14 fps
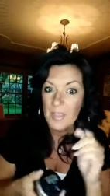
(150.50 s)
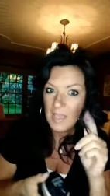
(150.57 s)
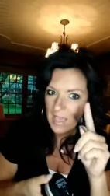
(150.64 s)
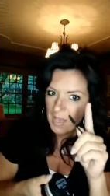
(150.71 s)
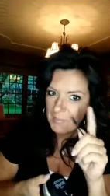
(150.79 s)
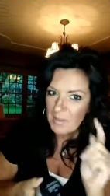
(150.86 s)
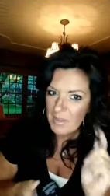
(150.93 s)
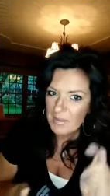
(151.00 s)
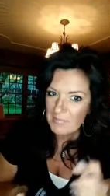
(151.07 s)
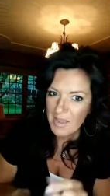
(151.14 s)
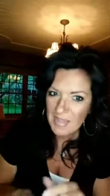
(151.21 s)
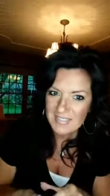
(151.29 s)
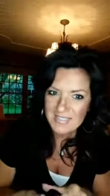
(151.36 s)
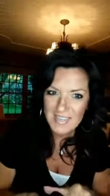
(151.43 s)
epic
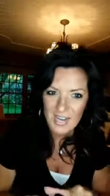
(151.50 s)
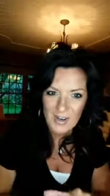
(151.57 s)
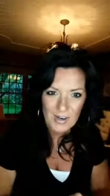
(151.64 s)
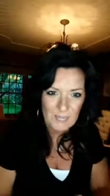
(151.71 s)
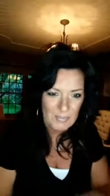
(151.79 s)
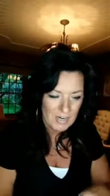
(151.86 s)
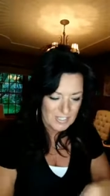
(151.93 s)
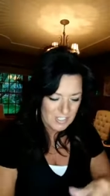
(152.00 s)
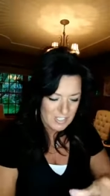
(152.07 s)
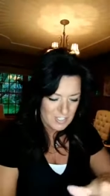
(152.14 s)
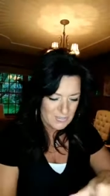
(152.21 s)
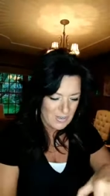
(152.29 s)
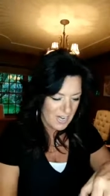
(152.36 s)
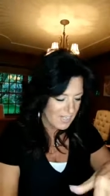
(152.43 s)
mascara
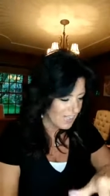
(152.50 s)
brushes, right,